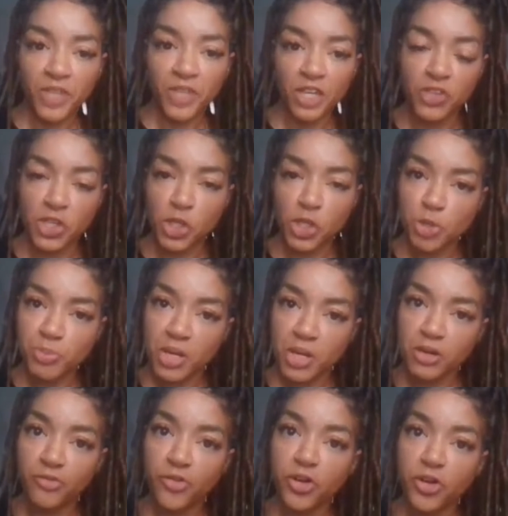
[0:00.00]
If you use my
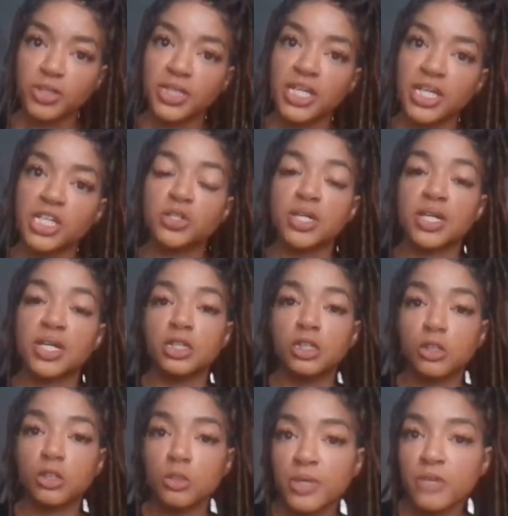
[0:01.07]
referral link, you get a
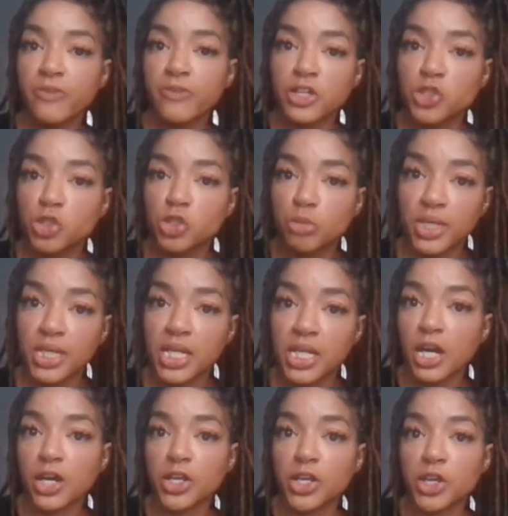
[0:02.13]
little bit of extra
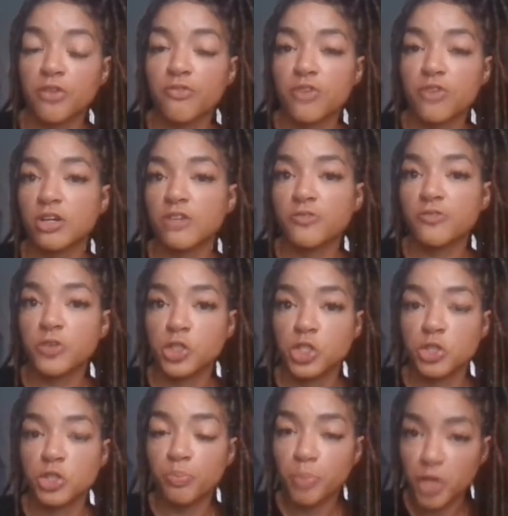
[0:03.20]
money on your very
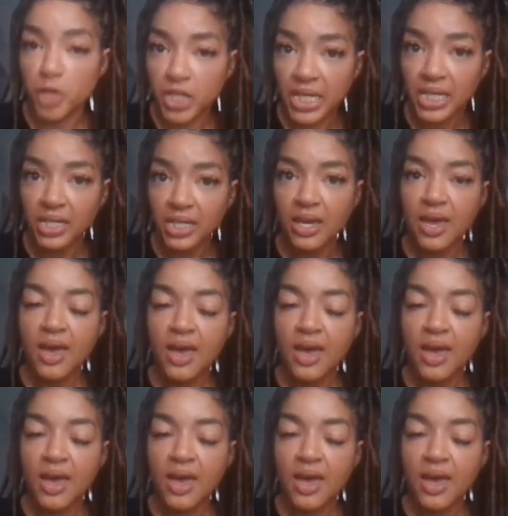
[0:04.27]
first booking.